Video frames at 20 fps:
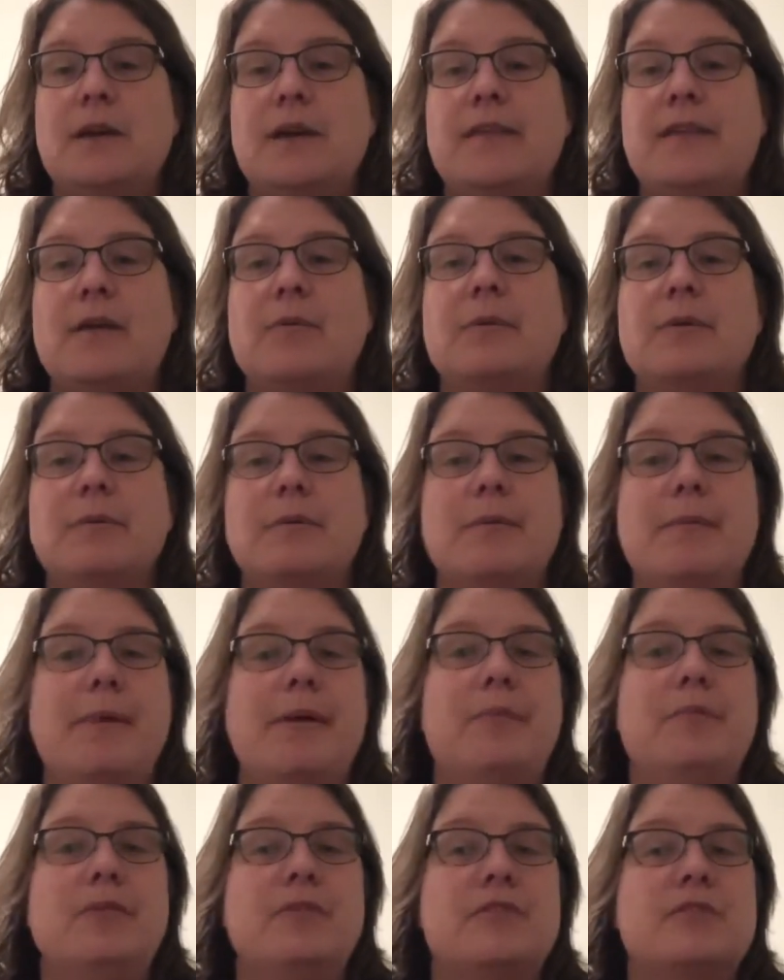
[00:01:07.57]
that we
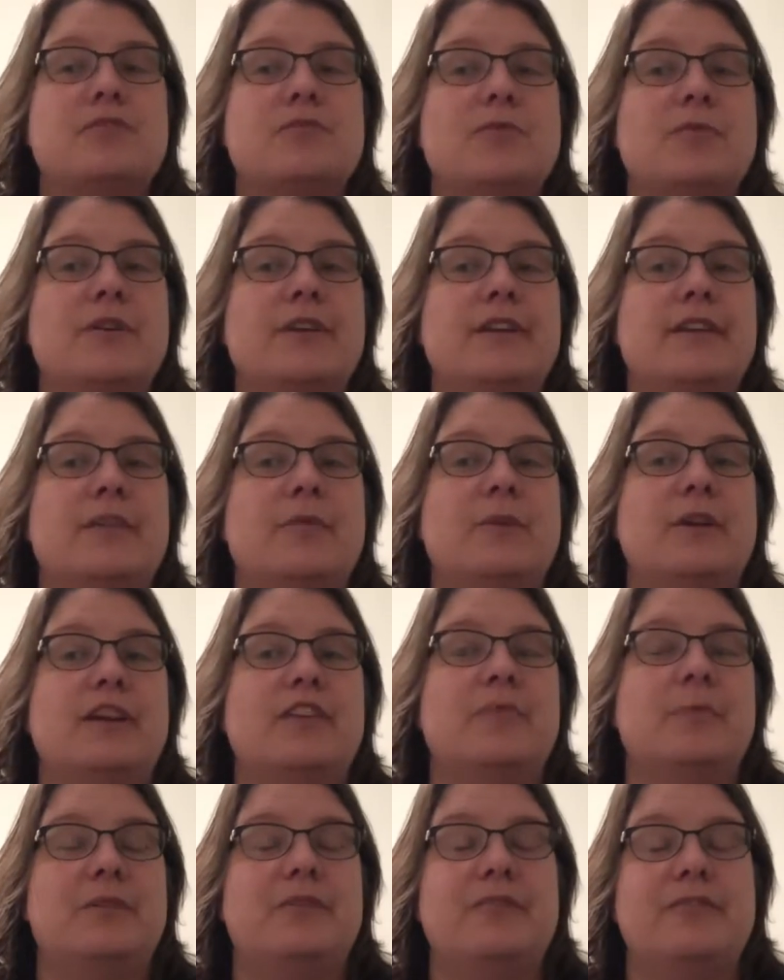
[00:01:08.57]
remember the story that we
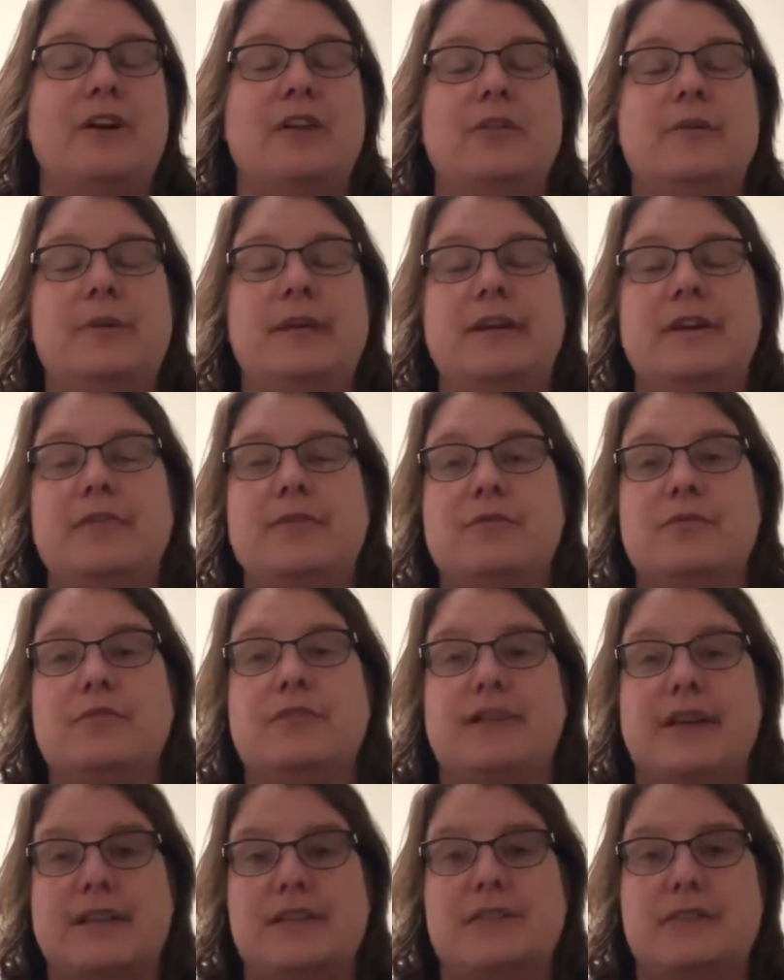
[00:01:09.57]
have been following through the
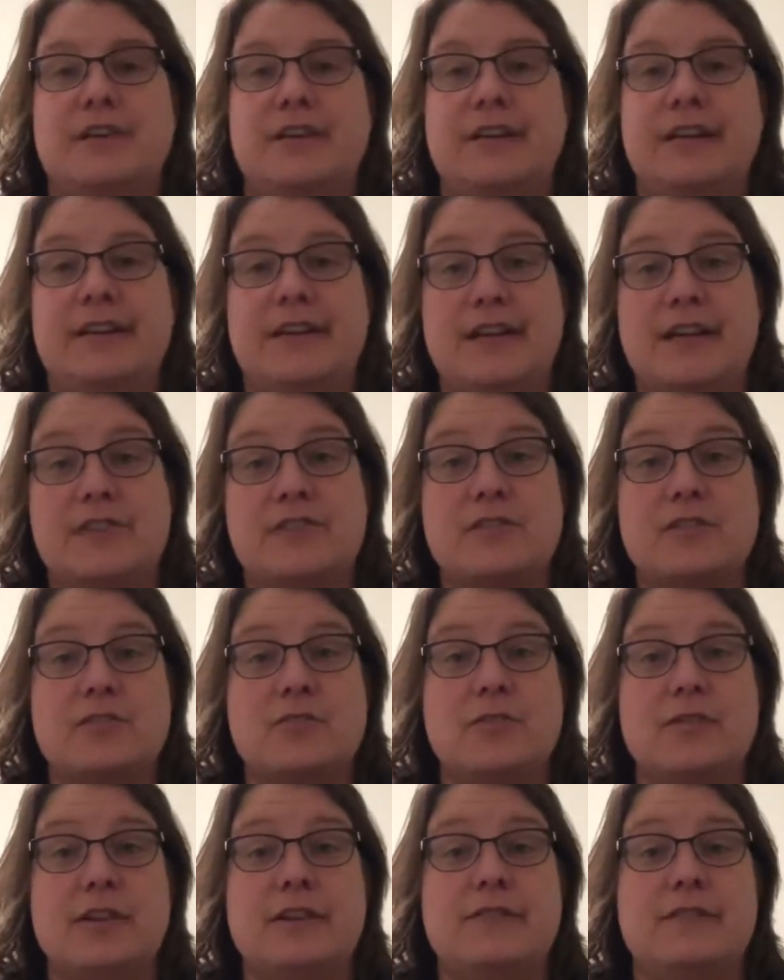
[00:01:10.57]
lectionary, and that is the
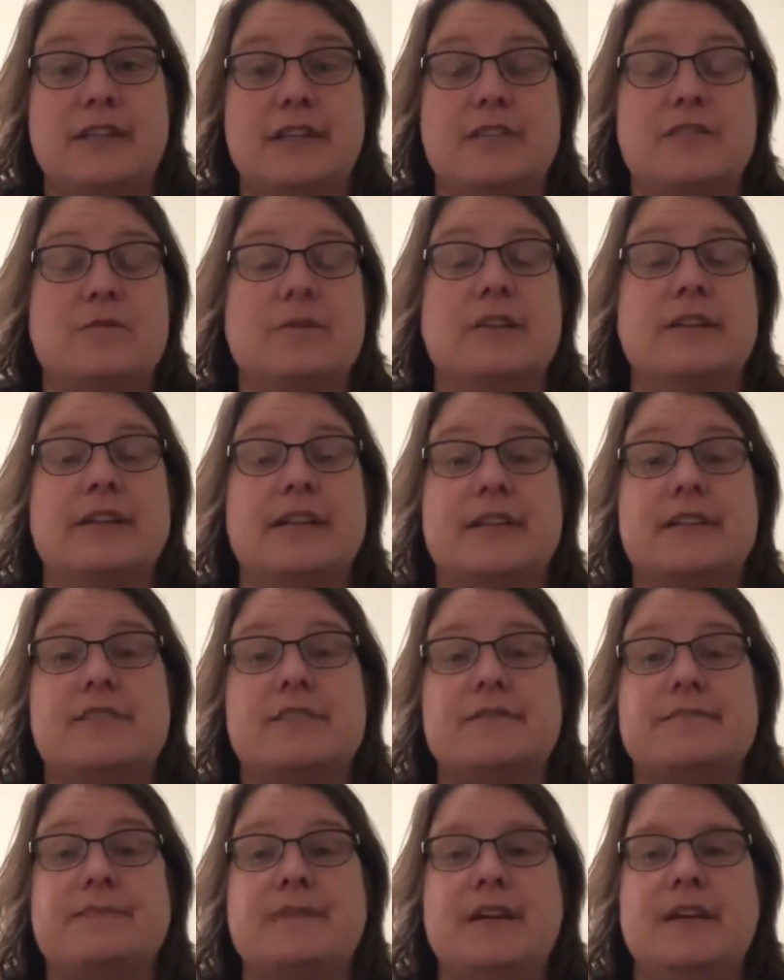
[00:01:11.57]
story of the Israelites.